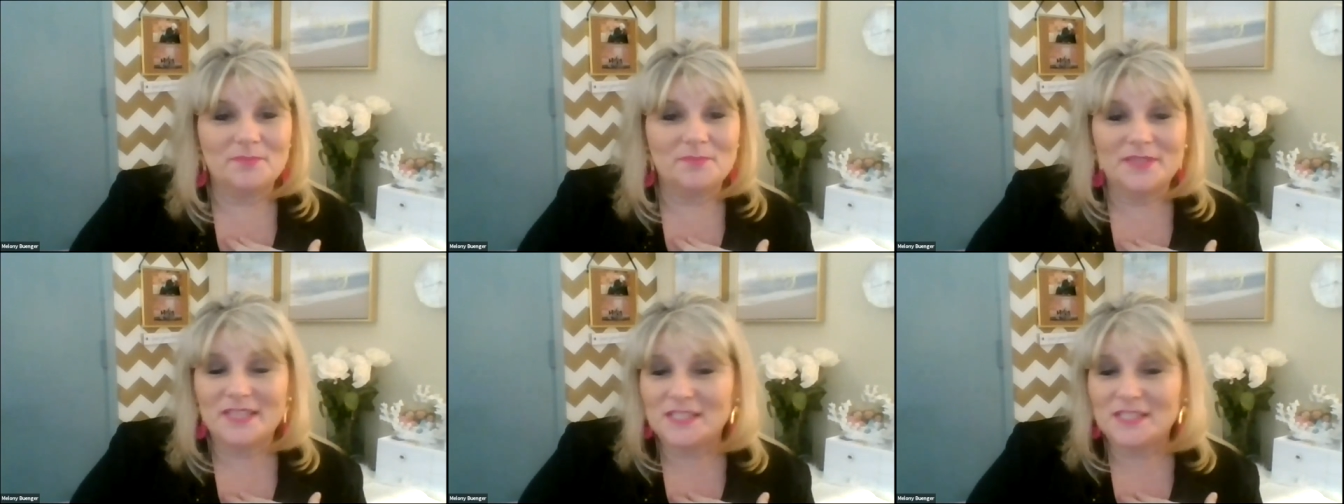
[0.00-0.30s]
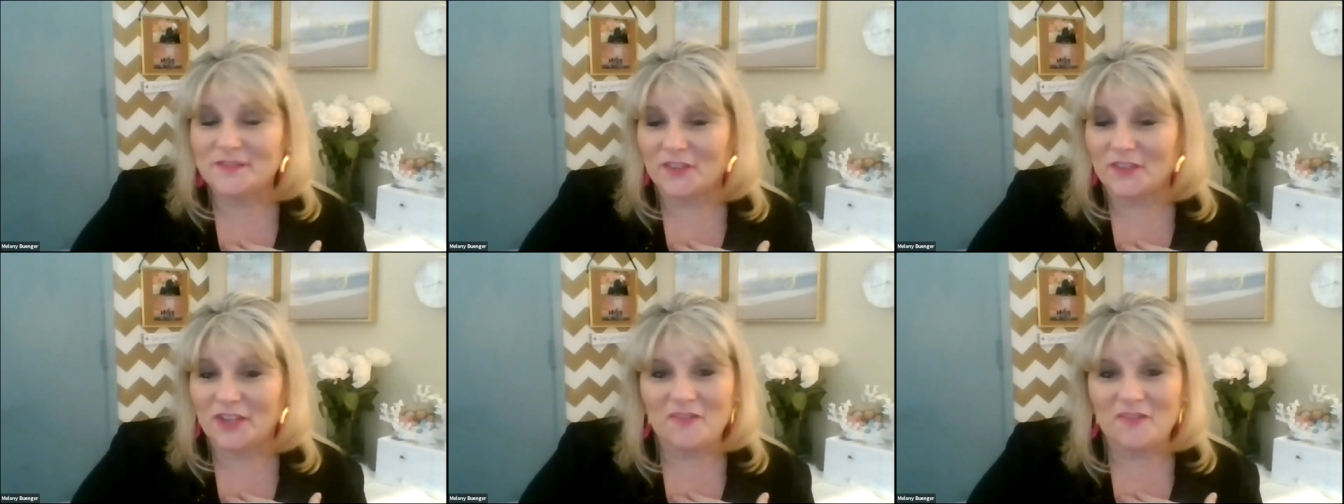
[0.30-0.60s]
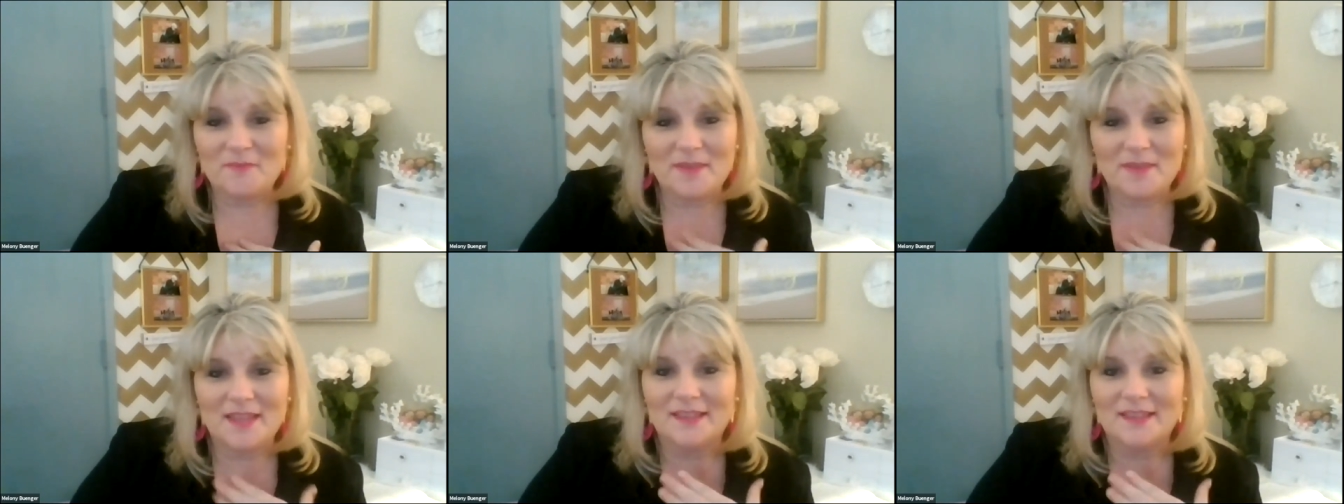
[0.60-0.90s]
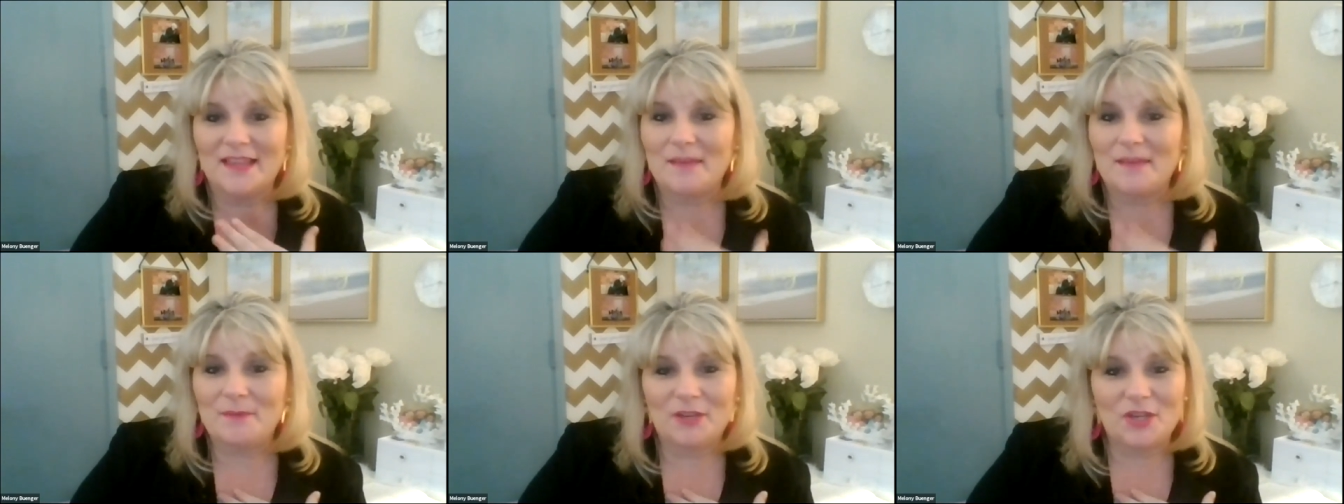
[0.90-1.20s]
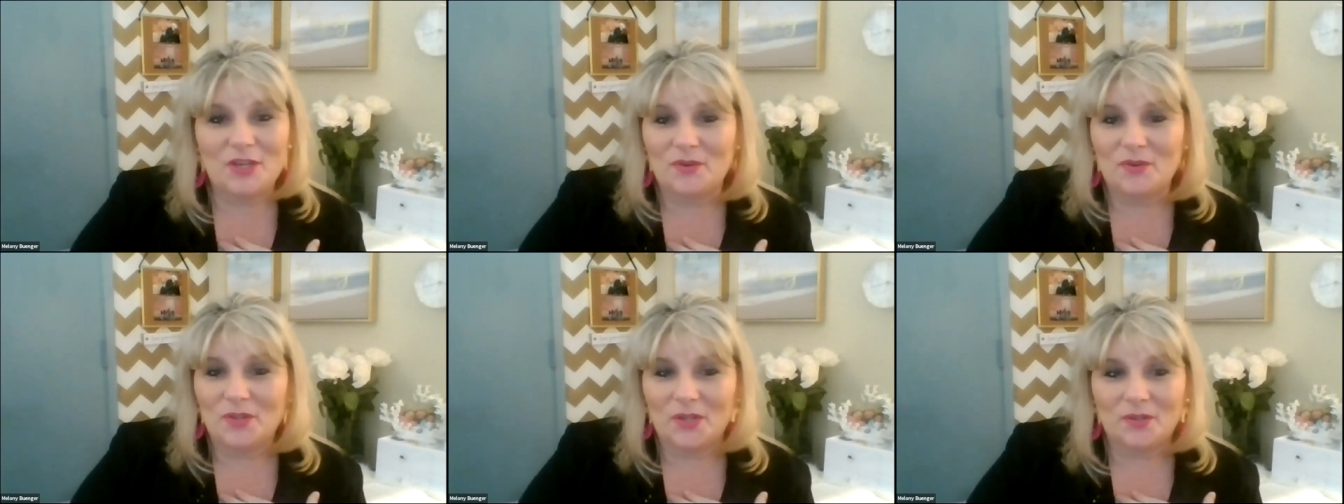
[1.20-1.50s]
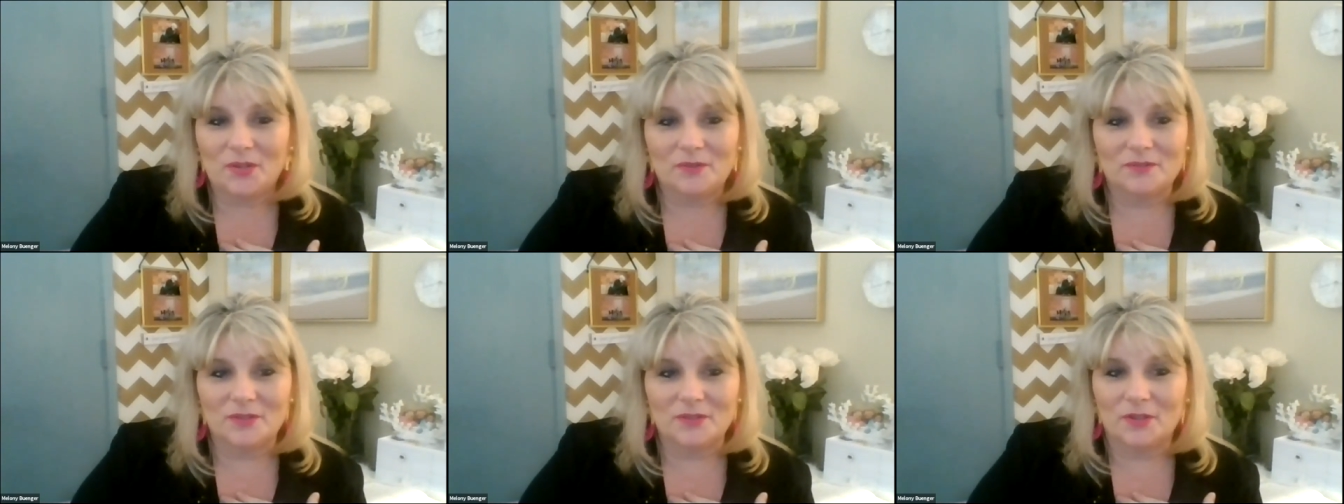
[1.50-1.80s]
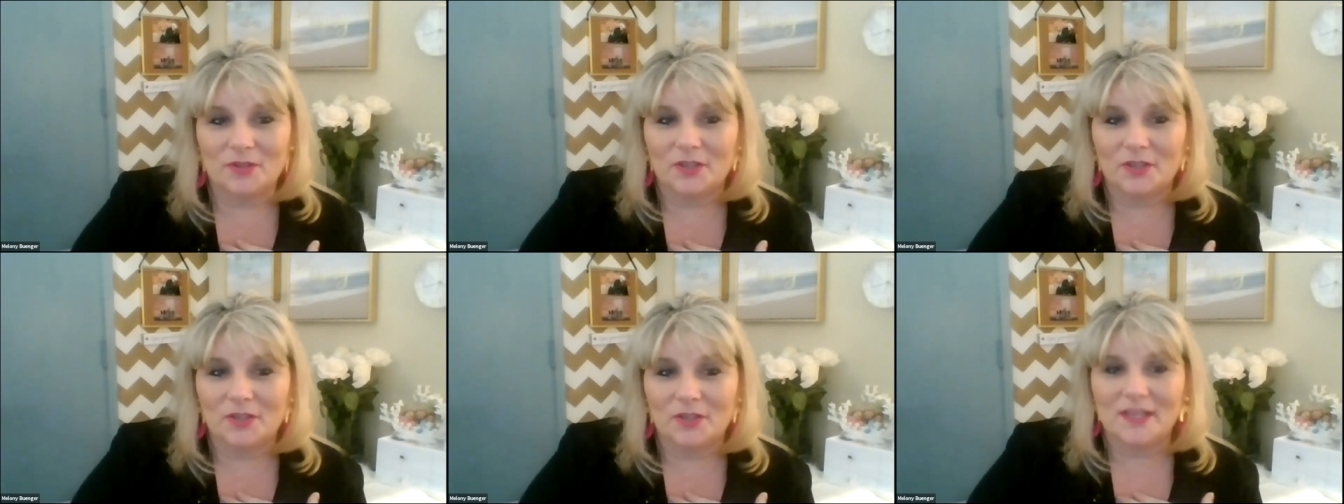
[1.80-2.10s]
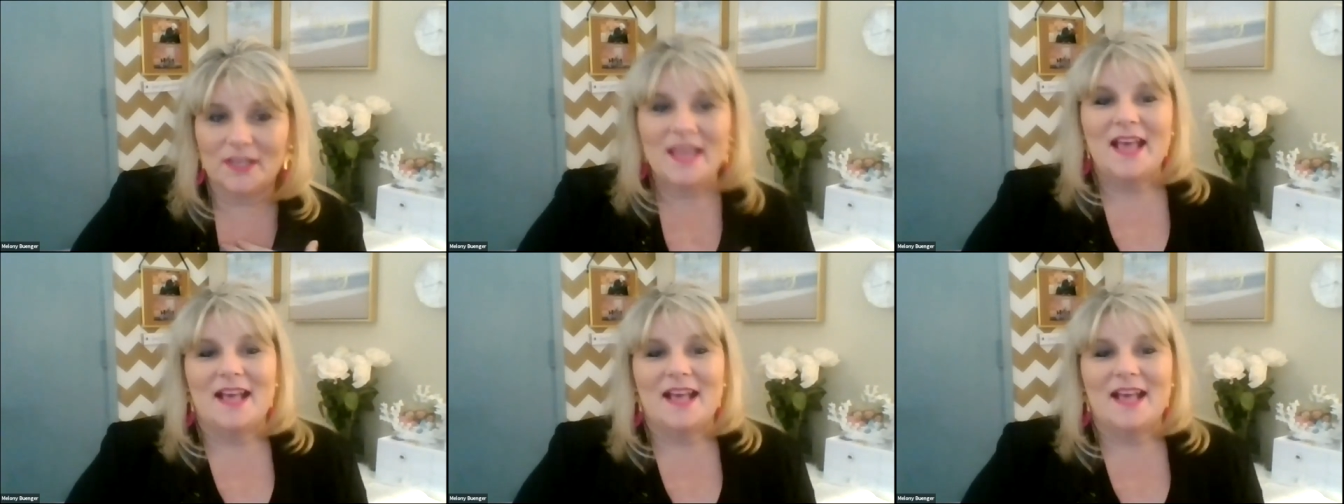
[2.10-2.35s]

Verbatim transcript: please forgive me and let me know you, Lord.